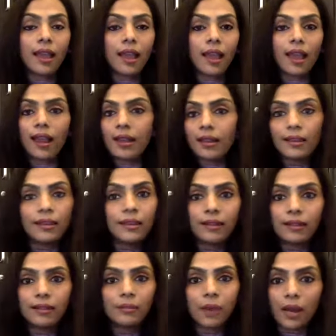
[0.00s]
And here,
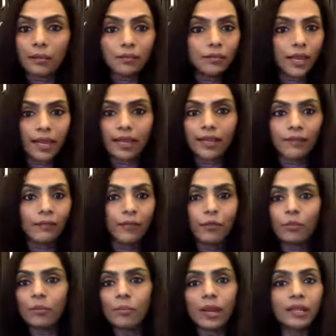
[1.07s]
bam, like in few
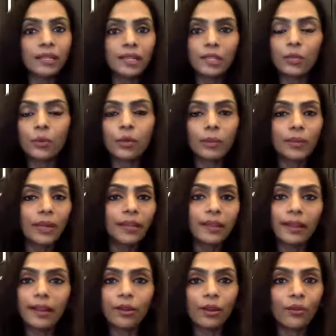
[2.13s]
months, you will be at the
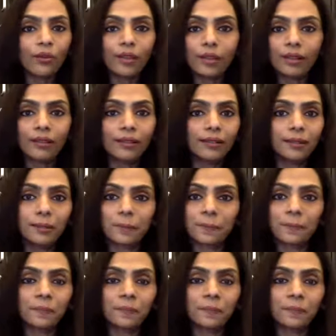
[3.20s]
end of the